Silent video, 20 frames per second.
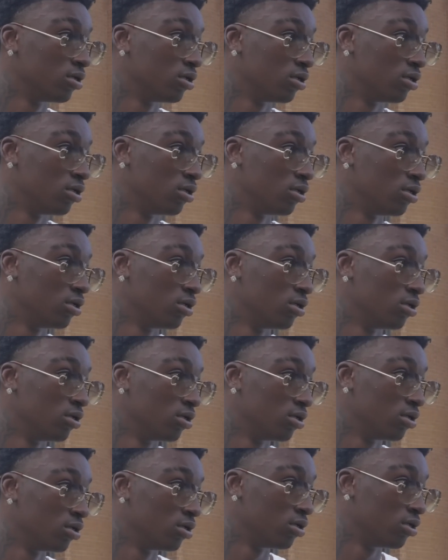
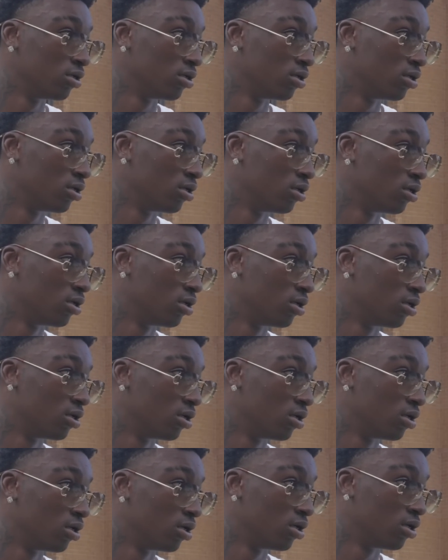
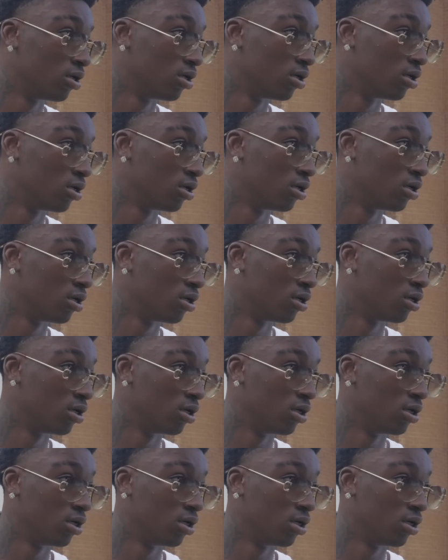Nothing is said.